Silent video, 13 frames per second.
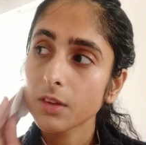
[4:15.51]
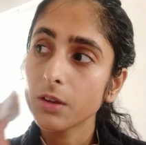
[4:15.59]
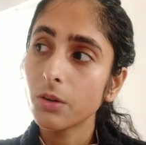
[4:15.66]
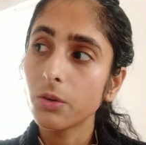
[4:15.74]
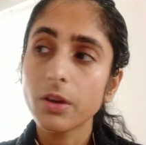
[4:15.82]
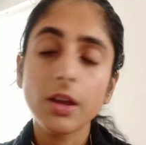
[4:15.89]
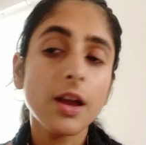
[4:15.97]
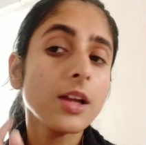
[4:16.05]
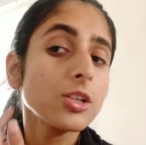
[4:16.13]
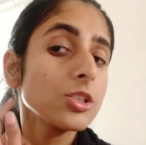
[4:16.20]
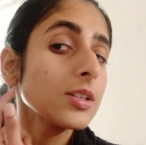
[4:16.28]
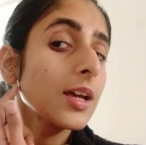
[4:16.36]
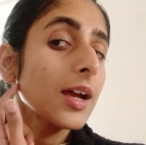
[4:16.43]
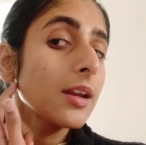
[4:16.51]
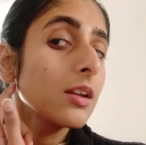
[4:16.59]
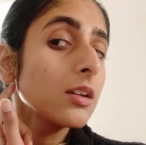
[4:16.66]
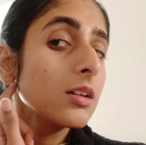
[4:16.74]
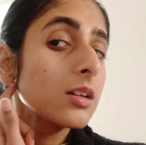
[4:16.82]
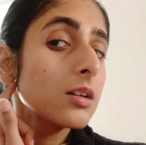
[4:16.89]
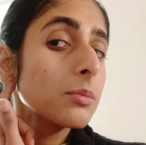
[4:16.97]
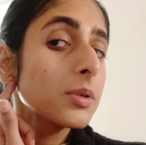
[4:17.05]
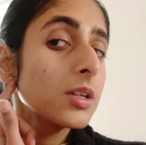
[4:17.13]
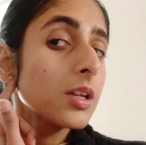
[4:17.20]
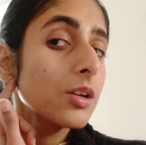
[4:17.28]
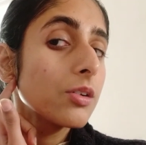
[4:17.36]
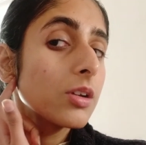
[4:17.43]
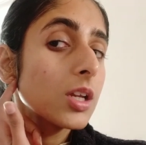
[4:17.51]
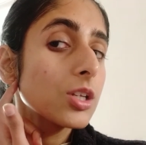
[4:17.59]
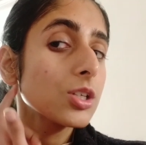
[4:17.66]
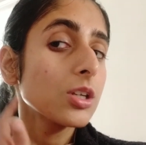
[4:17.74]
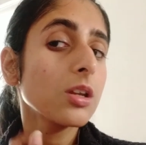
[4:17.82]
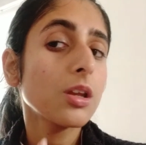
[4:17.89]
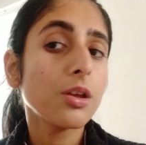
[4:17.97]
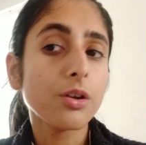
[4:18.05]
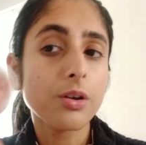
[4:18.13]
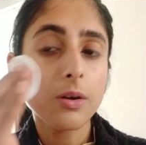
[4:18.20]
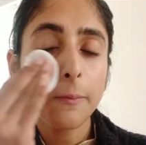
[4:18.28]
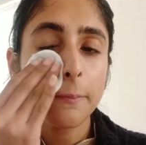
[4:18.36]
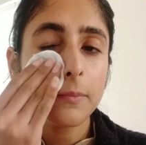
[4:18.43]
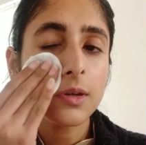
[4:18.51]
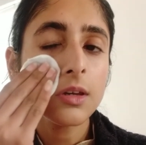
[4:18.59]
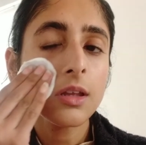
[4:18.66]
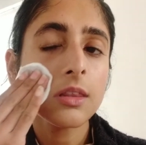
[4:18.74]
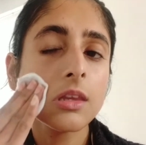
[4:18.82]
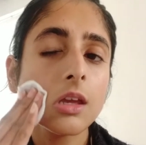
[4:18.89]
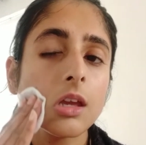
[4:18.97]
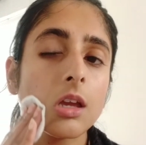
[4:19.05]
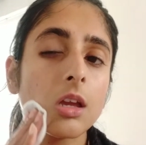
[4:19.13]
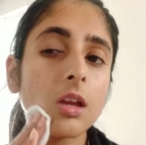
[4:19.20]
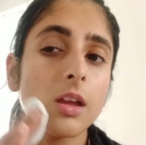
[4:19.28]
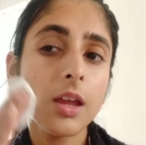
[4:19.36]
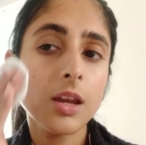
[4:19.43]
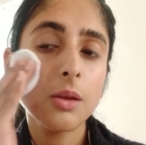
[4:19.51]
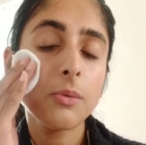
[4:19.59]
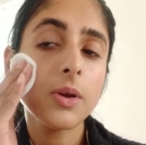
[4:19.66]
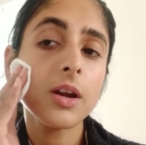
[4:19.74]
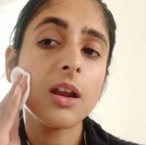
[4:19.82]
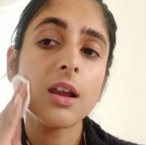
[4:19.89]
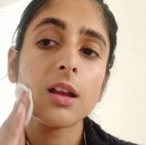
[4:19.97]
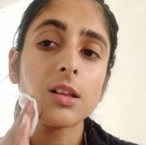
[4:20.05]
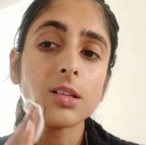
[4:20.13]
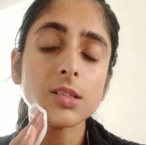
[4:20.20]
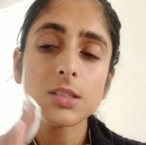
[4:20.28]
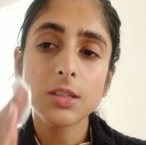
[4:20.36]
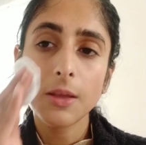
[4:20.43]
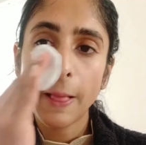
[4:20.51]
Okay, I just had a little bit irritation here, nothing anywhere else.